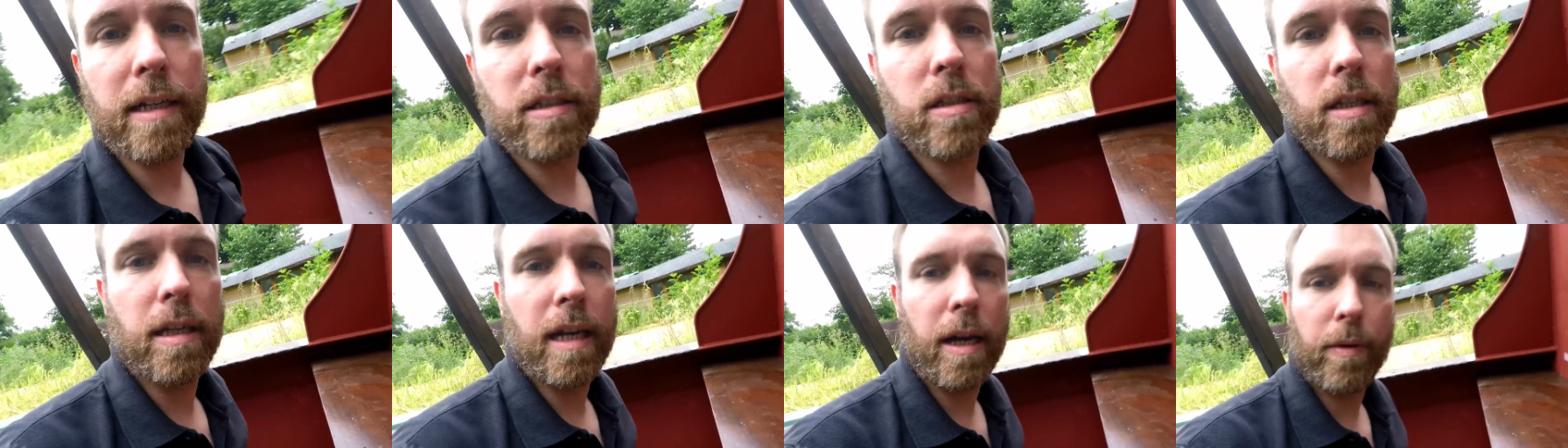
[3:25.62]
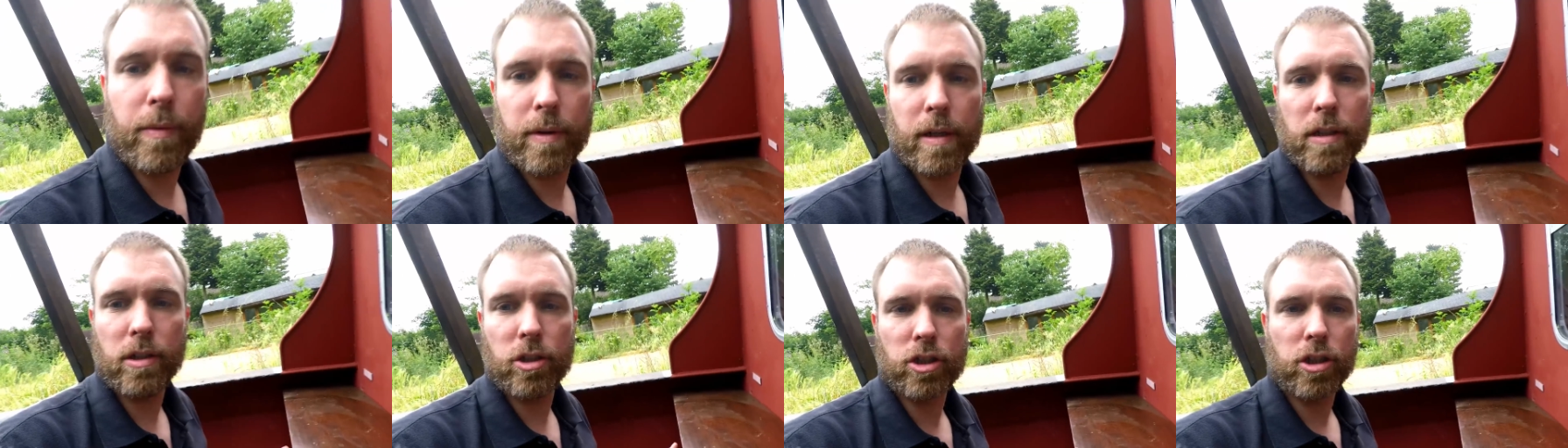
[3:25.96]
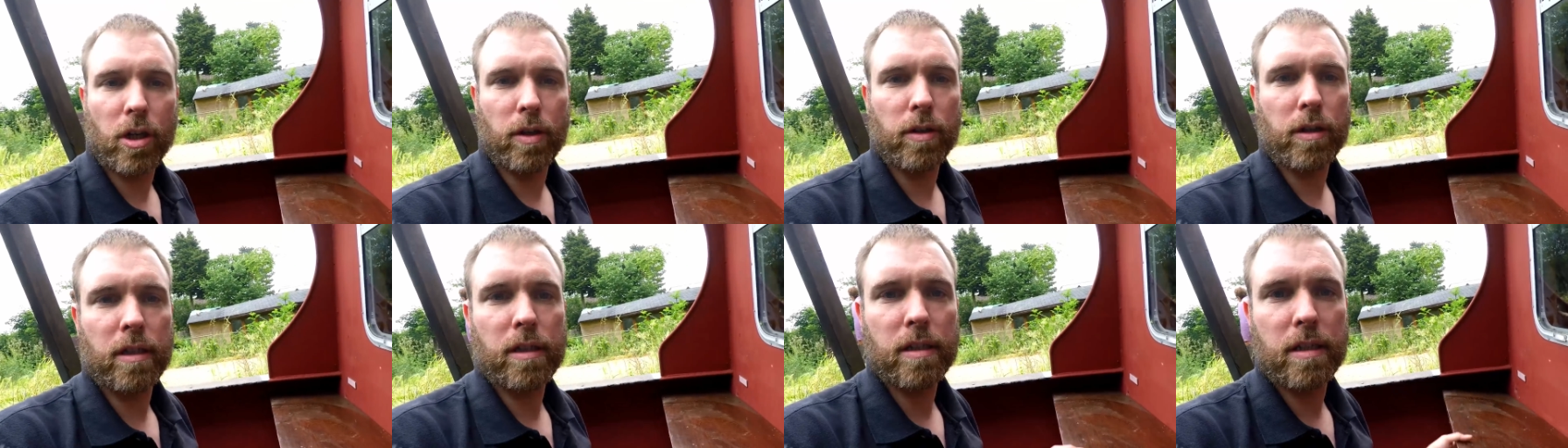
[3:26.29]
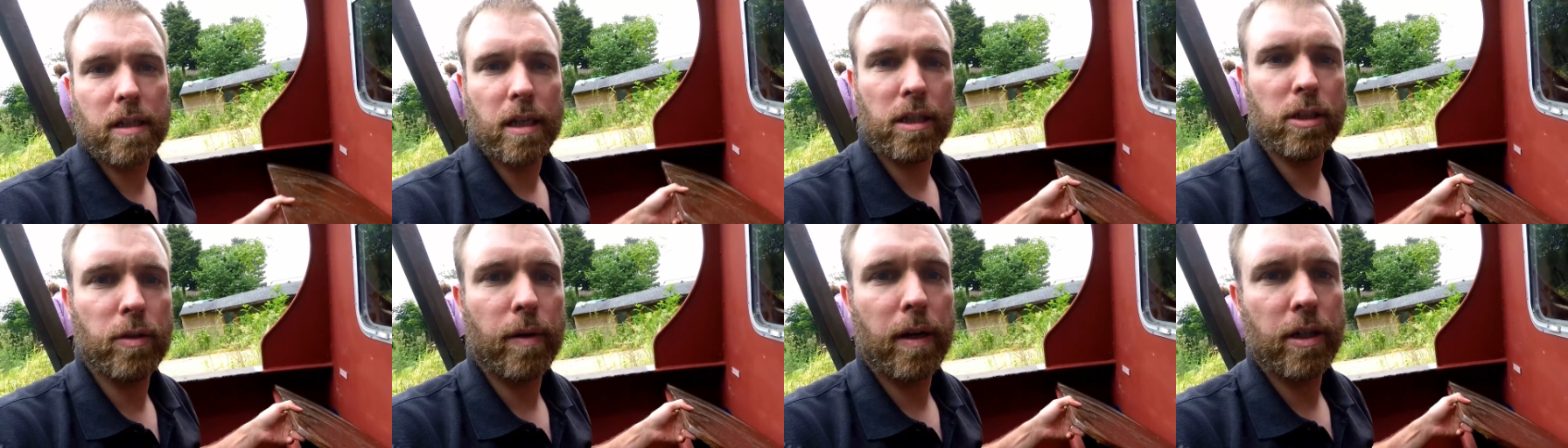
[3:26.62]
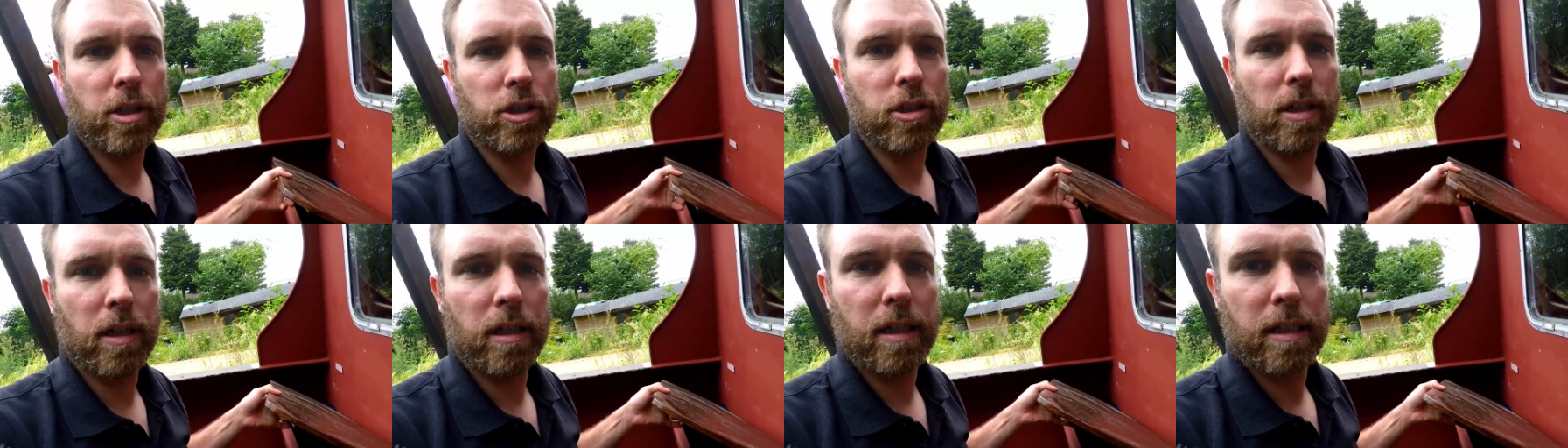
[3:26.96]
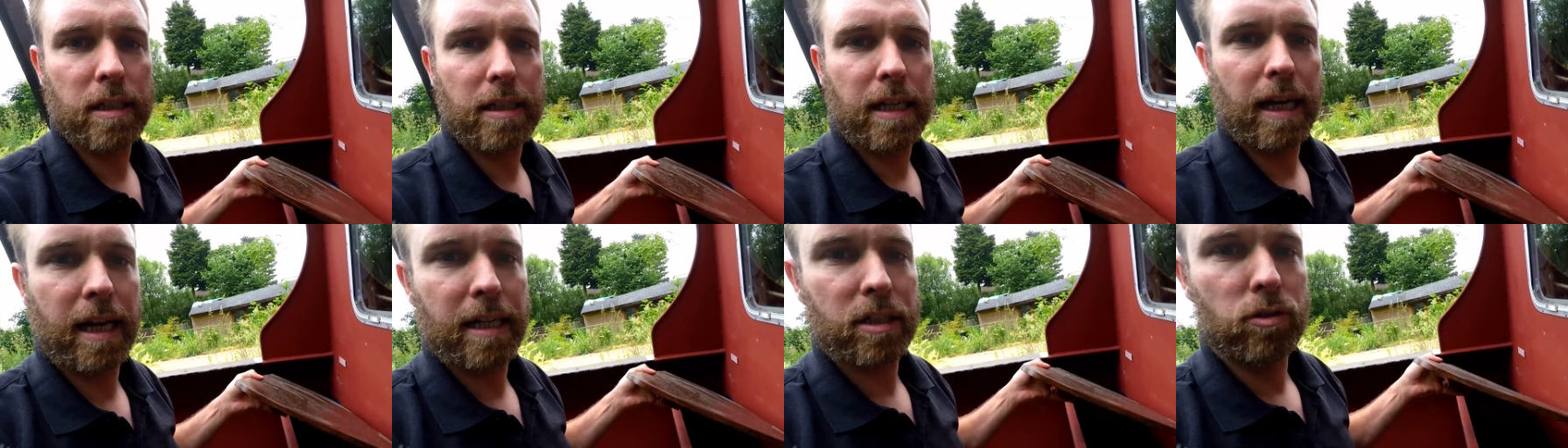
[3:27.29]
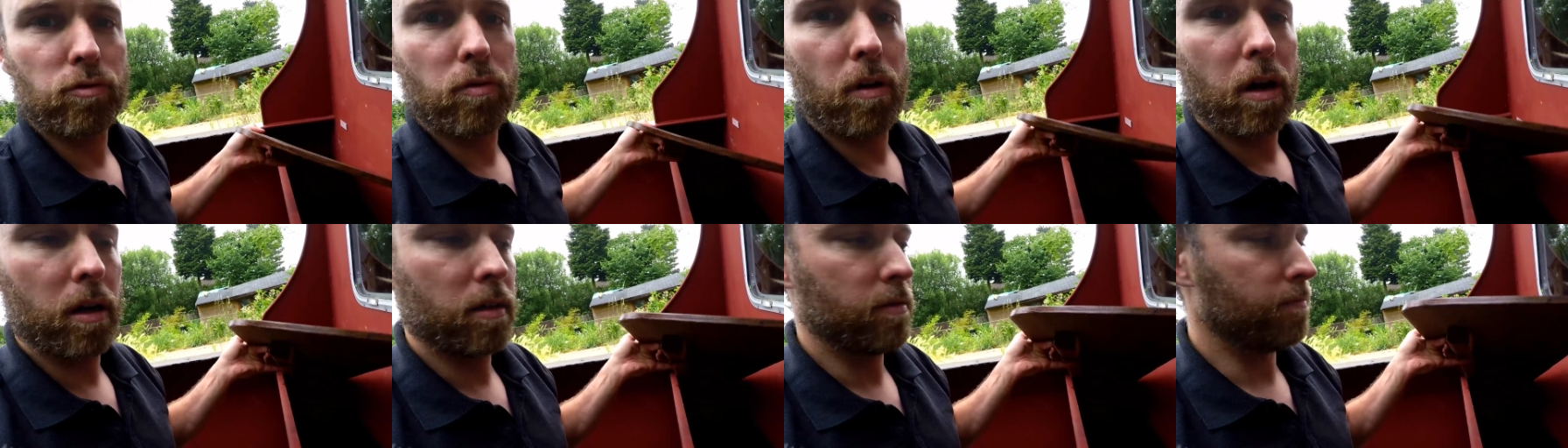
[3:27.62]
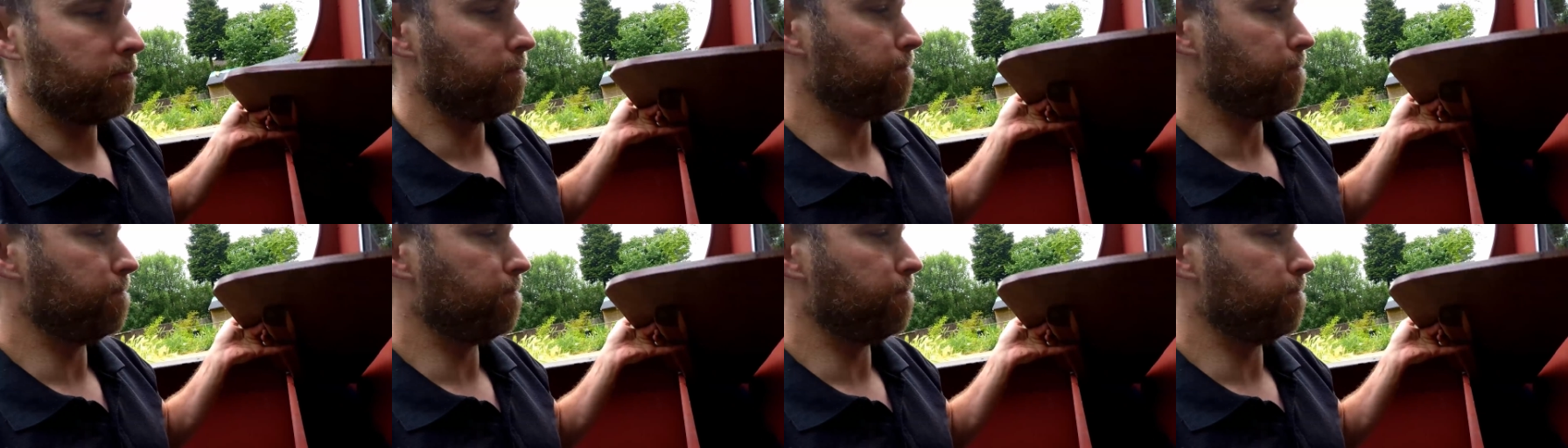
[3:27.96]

so now we're going to show the continuation of this gas run.